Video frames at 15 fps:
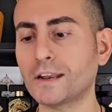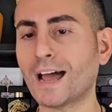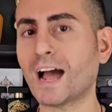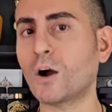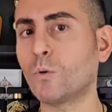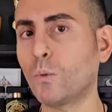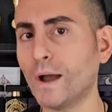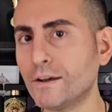
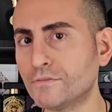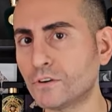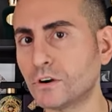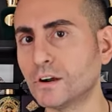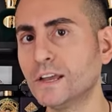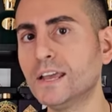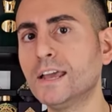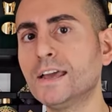However,
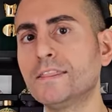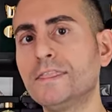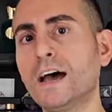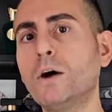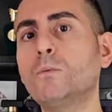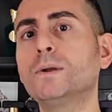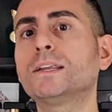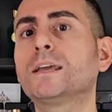
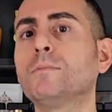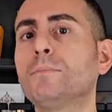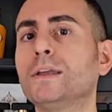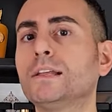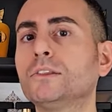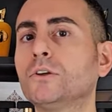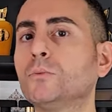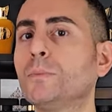that one can be
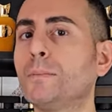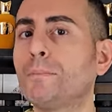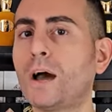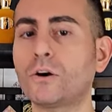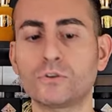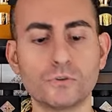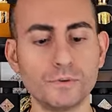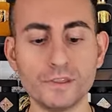a little bit
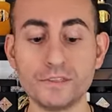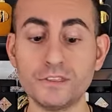powdery.